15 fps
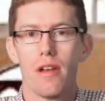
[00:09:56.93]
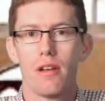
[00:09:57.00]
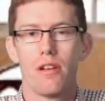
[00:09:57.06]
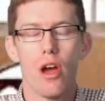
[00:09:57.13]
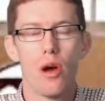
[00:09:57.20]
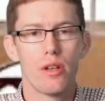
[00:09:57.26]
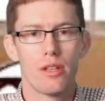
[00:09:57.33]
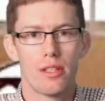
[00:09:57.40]

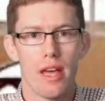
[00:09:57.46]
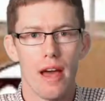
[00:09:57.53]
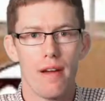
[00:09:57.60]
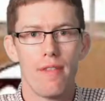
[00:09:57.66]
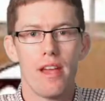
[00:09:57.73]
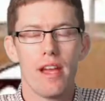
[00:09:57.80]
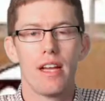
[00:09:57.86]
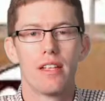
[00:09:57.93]
Notice
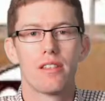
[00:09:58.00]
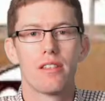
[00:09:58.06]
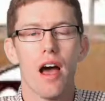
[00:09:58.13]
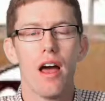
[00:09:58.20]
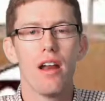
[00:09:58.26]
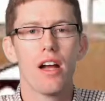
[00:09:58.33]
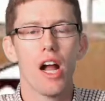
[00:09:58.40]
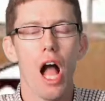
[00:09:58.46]
that. It's
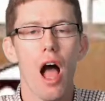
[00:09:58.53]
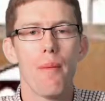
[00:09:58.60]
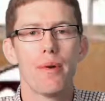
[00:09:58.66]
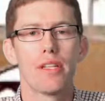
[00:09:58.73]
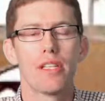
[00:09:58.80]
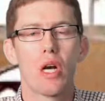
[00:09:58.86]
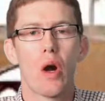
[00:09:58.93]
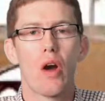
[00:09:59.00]
not a
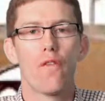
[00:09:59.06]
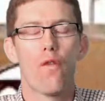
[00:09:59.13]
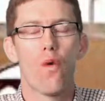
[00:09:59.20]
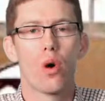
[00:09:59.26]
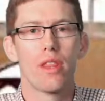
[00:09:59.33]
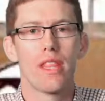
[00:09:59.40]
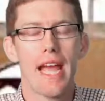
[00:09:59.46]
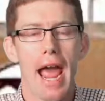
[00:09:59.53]
commentary
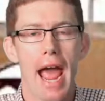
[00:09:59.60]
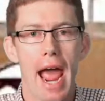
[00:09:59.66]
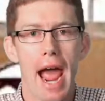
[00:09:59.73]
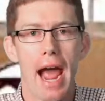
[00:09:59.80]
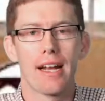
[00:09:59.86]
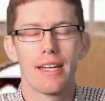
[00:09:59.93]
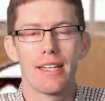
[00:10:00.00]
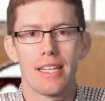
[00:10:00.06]
for the
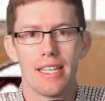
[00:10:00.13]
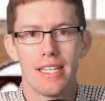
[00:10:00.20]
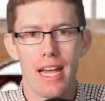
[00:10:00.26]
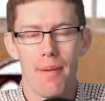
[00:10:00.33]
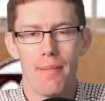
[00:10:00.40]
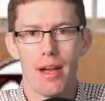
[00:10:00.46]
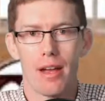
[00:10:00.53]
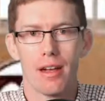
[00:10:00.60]

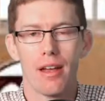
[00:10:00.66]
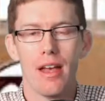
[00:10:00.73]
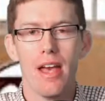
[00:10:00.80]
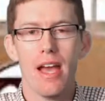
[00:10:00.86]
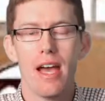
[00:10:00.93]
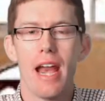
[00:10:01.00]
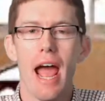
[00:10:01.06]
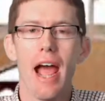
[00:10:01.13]
academic.
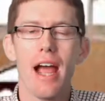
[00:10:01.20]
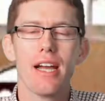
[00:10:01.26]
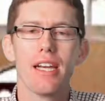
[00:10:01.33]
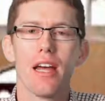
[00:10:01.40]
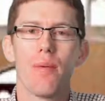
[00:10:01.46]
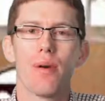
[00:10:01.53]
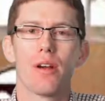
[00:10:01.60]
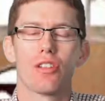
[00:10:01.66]
An
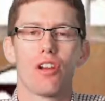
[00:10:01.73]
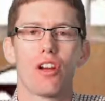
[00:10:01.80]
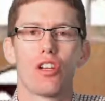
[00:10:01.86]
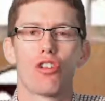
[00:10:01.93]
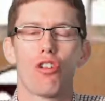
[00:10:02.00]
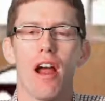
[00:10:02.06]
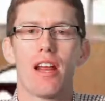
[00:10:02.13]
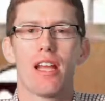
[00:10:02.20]
academic's going to
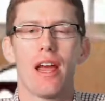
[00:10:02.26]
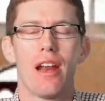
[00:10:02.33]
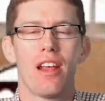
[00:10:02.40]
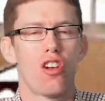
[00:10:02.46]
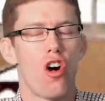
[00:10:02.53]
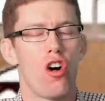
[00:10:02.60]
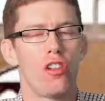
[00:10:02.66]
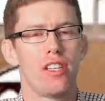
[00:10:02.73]
try to get
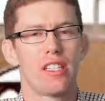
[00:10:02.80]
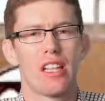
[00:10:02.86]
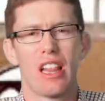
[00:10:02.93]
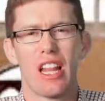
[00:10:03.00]
into all these